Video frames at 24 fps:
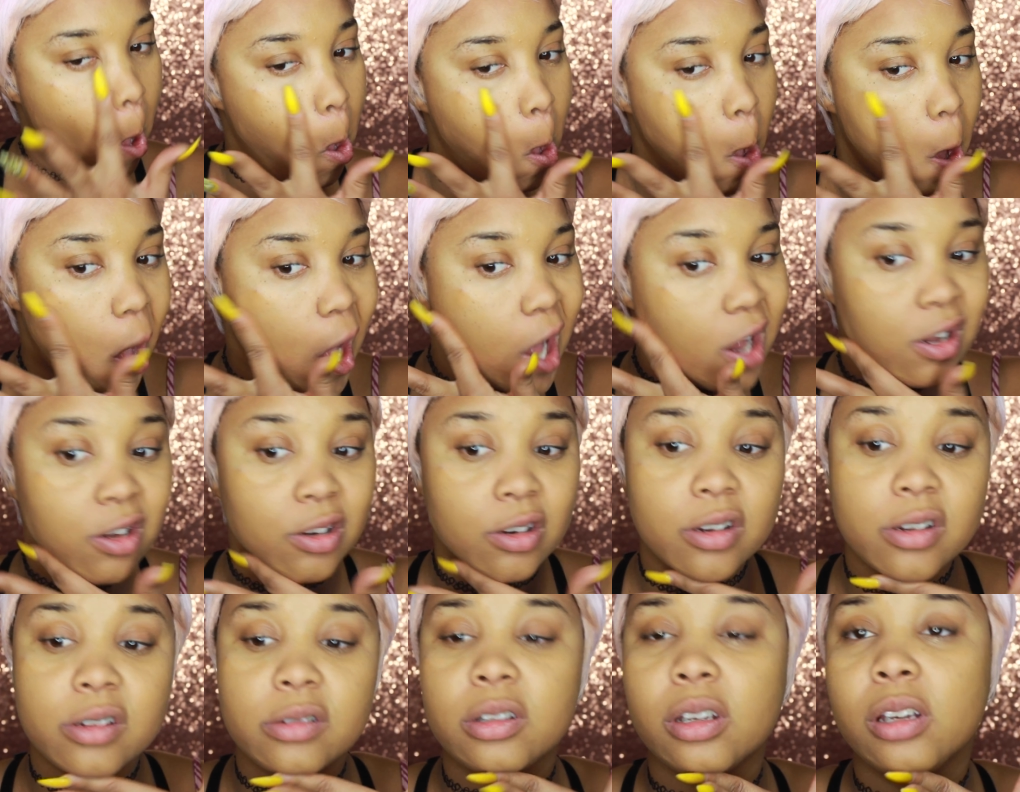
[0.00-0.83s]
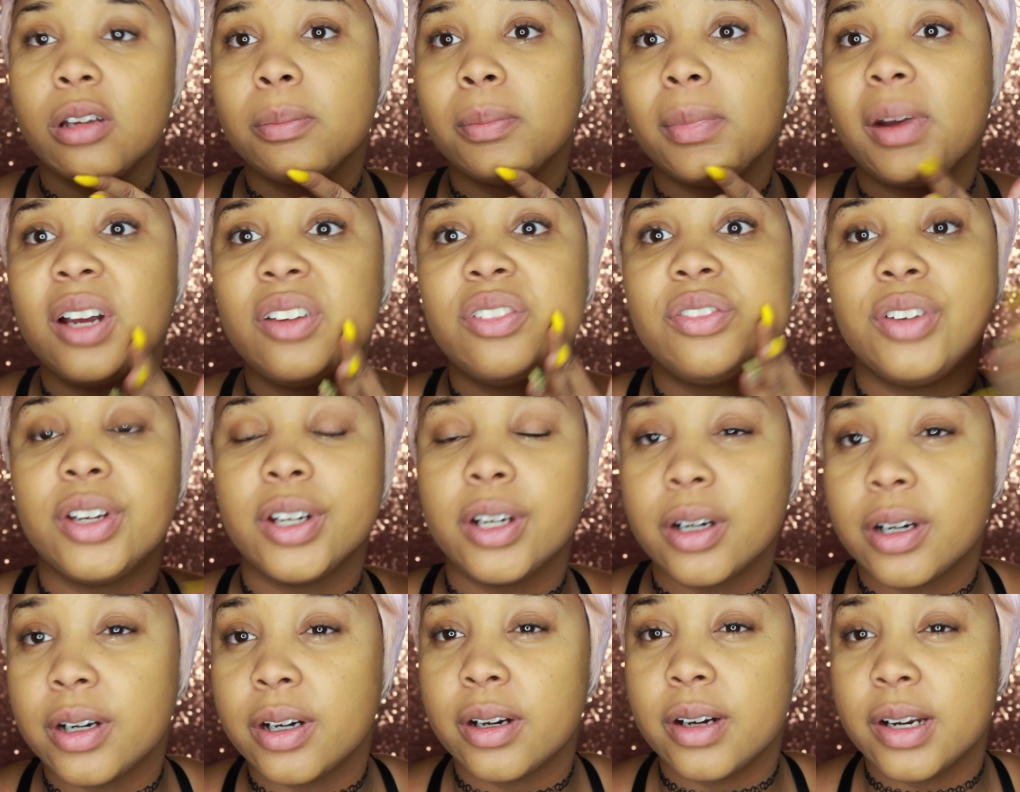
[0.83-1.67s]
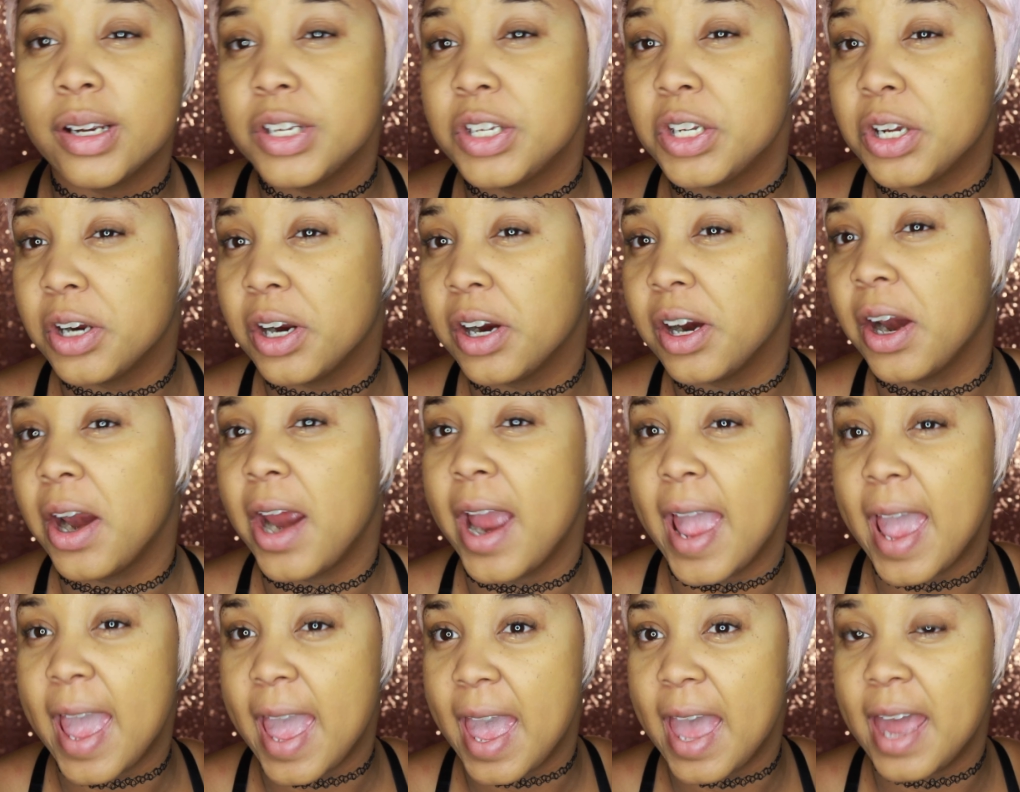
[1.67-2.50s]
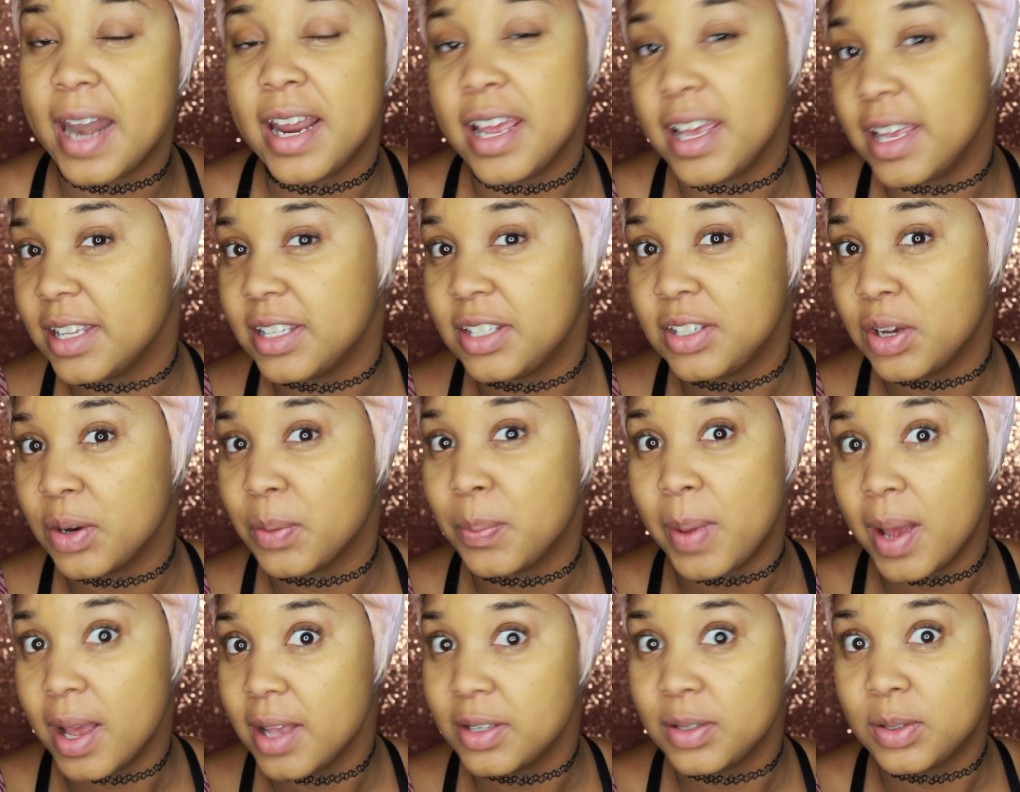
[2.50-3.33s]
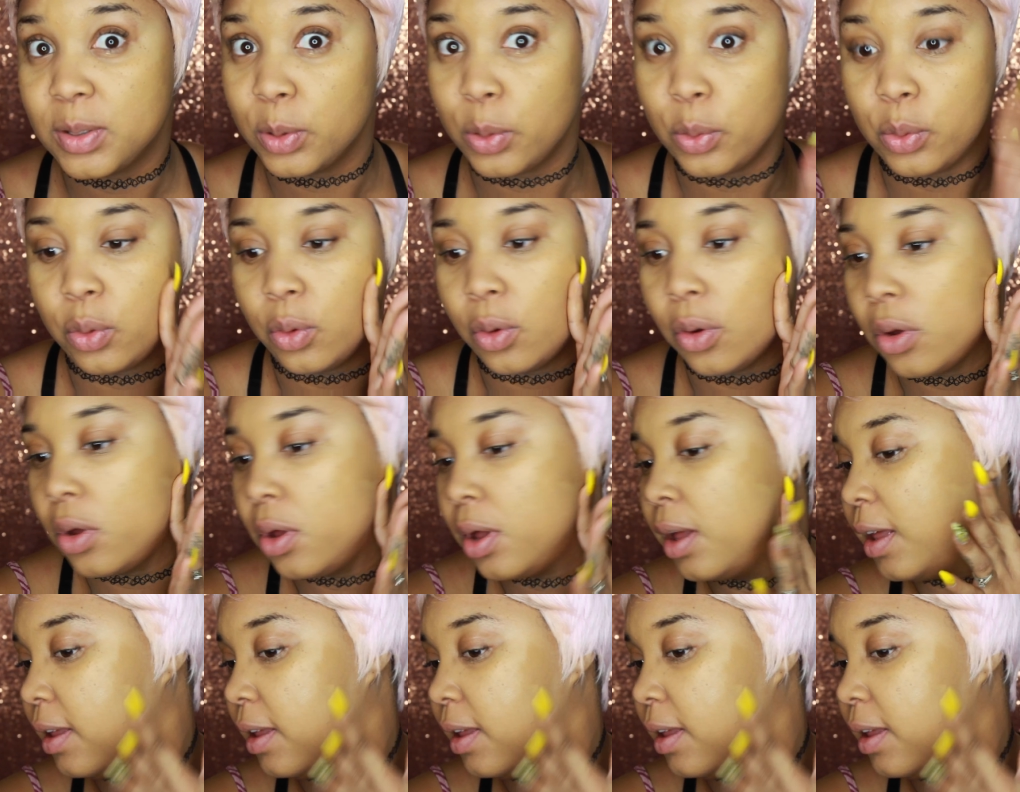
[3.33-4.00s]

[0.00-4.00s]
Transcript: As you can see, my finger, your hand is your best tool.